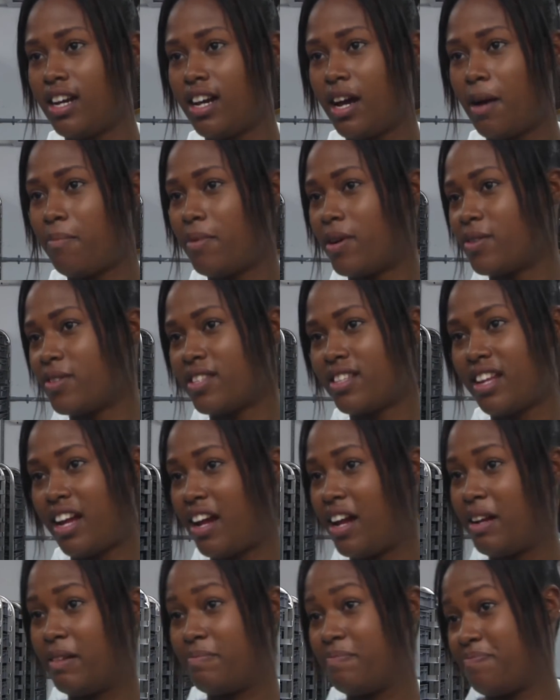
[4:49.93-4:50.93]
about
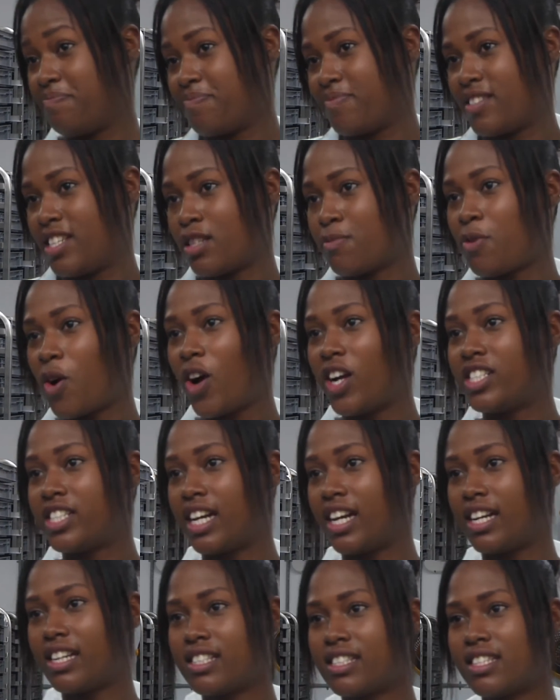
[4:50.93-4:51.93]
this
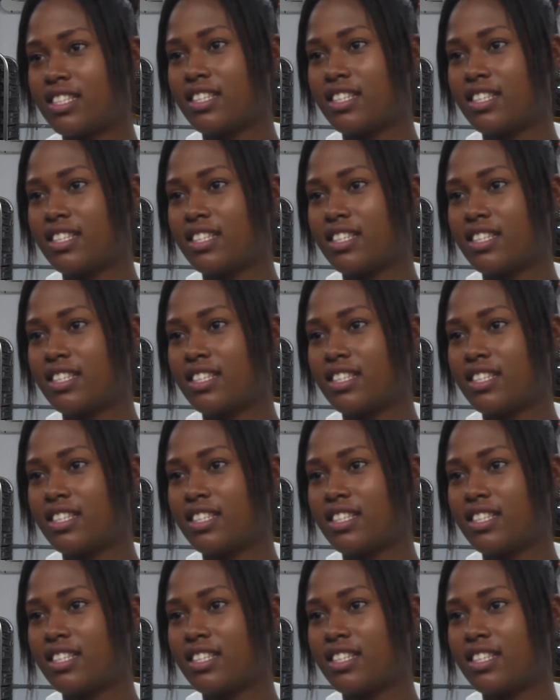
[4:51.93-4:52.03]
project.